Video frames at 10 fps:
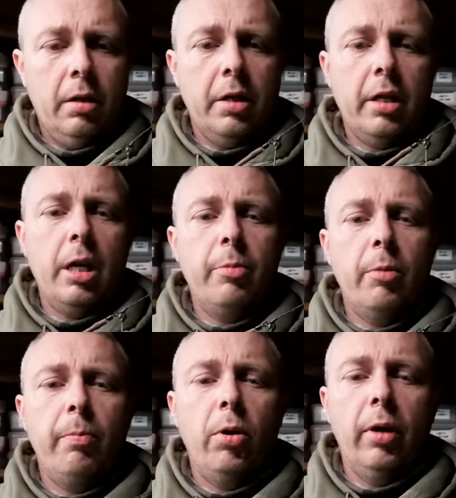and you keep
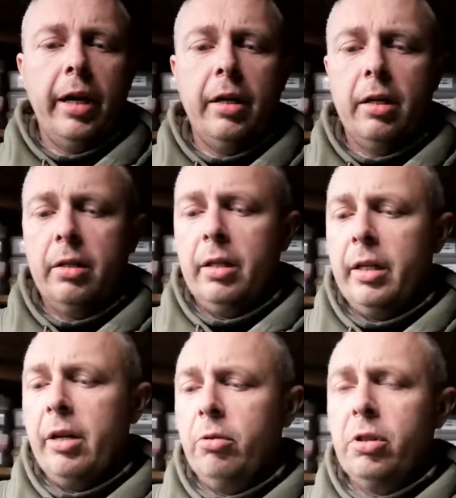on pulling,
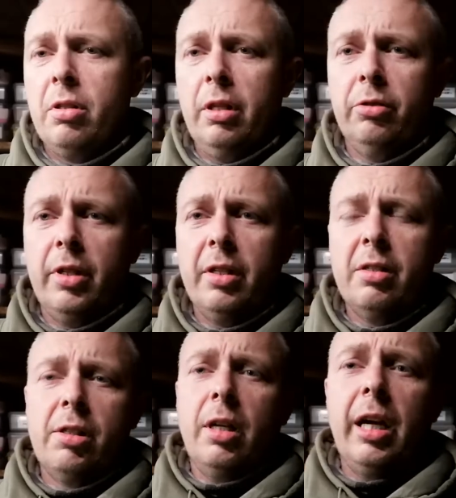and it will just literally
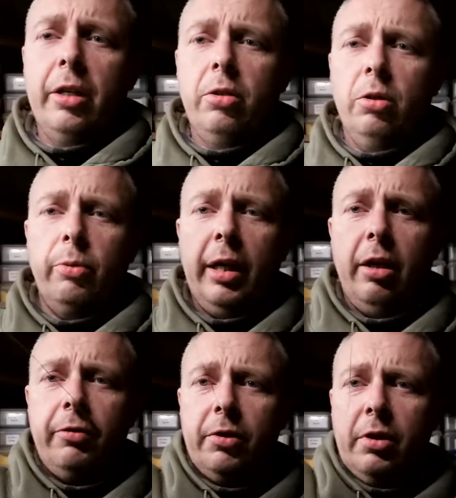slide all the way
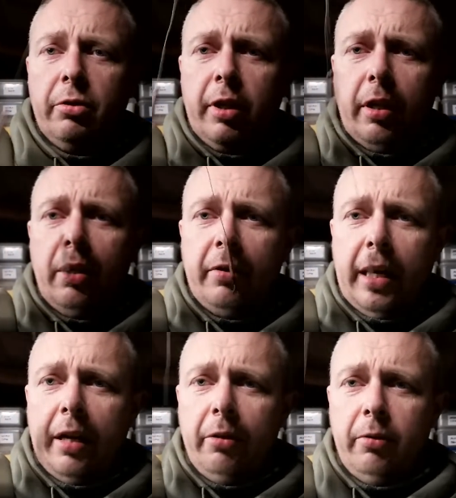off until you got
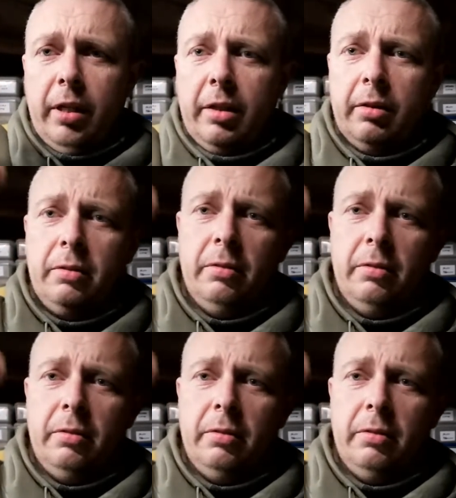that only.